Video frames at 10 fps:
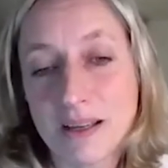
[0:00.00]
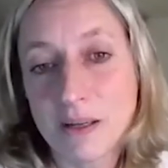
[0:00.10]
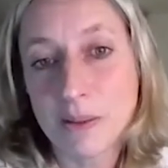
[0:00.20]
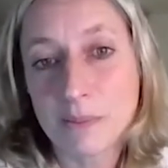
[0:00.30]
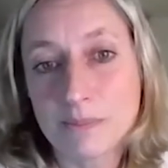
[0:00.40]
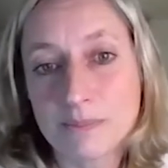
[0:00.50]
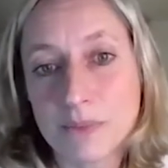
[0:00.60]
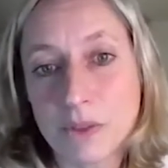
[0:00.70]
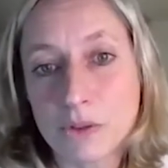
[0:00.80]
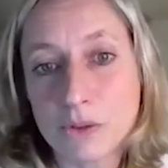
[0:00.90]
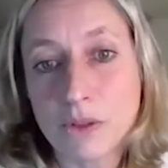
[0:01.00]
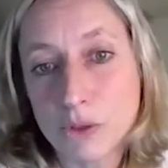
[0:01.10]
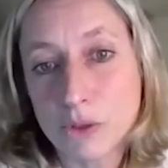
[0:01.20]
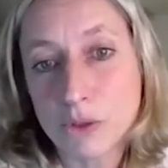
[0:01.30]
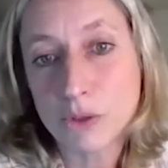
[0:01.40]
um, a, a
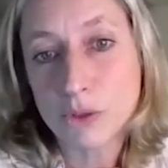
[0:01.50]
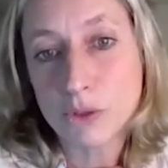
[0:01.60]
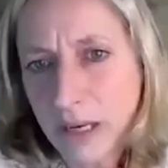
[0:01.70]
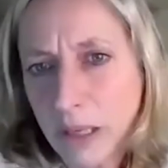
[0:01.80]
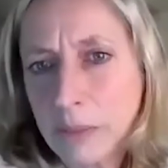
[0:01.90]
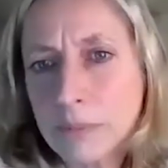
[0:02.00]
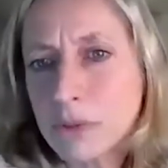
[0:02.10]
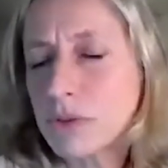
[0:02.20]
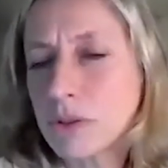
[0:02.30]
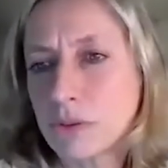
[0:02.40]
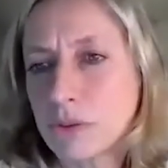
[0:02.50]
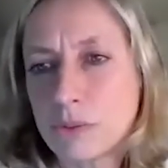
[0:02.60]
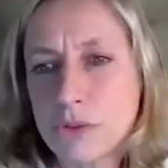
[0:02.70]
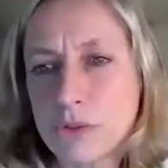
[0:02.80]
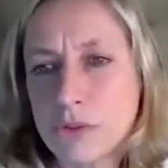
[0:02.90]
trusty environment,
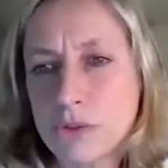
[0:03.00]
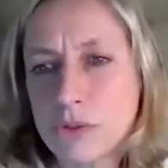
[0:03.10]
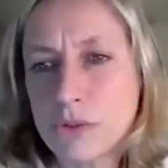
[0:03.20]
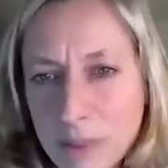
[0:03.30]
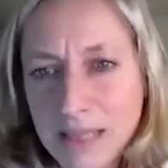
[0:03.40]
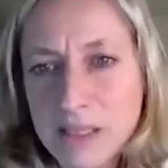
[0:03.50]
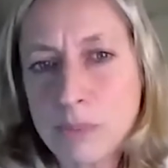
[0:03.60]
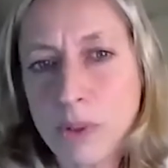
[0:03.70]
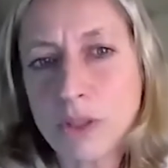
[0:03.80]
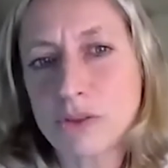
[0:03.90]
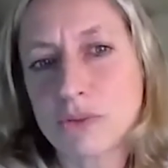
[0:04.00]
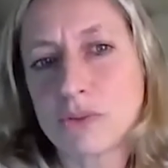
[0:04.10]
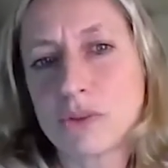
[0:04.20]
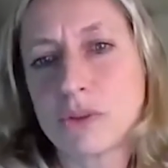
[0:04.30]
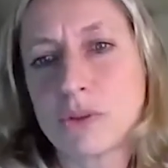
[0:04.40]
to chase for the blind spot,
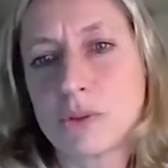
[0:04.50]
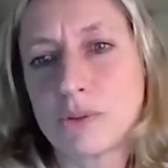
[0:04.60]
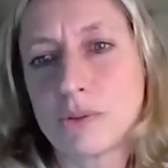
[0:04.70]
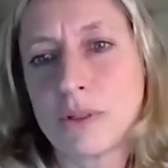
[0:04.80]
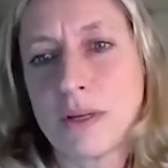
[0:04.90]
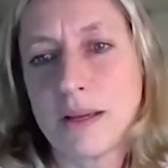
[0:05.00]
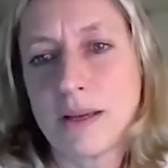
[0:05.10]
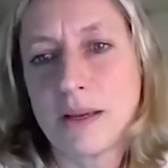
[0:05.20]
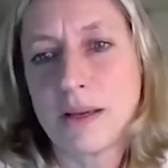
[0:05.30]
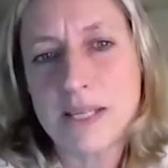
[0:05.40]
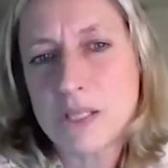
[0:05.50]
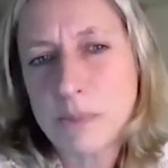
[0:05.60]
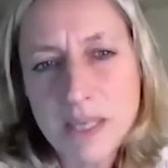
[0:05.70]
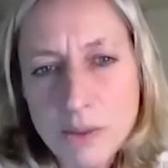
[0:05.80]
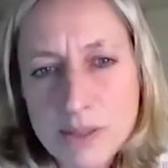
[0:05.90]
to raise up
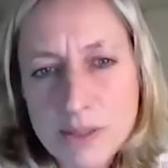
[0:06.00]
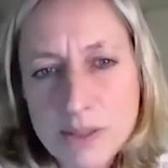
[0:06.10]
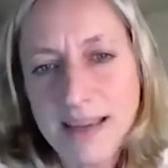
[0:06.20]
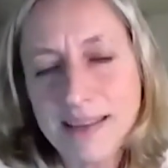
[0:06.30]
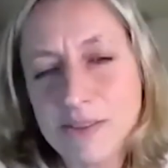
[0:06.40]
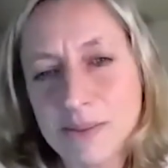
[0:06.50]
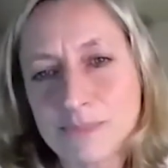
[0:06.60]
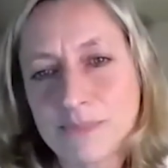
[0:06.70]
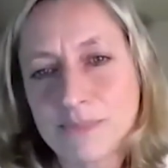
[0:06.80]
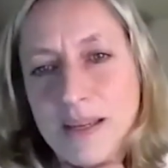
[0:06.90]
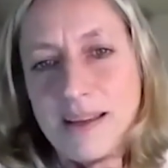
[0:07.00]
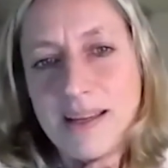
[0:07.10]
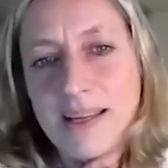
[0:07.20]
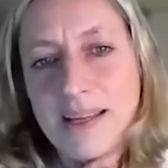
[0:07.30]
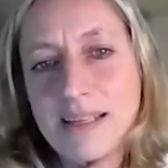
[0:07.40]
the unsaid,
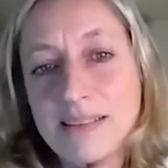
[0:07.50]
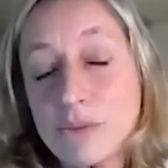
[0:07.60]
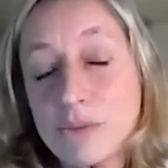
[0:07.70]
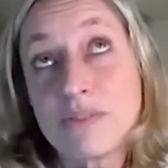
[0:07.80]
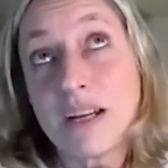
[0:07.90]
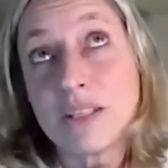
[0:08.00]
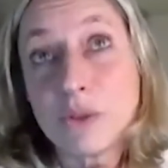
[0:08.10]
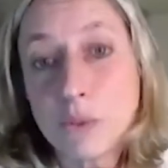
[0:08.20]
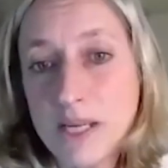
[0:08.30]
and, and to define new